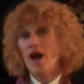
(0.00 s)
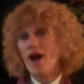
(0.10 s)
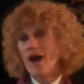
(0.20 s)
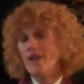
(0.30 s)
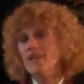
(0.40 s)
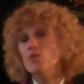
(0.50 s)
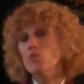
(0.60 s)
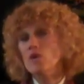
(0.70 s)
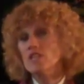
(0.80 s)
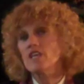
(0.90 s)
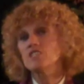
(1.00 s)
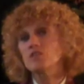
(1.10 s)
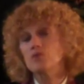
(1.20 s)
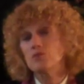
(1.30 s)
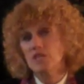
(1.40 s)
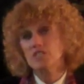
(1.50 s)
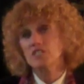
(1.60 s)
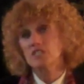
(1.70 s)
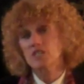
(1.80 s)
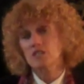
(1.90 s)
I am willing to
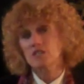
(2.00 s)
risk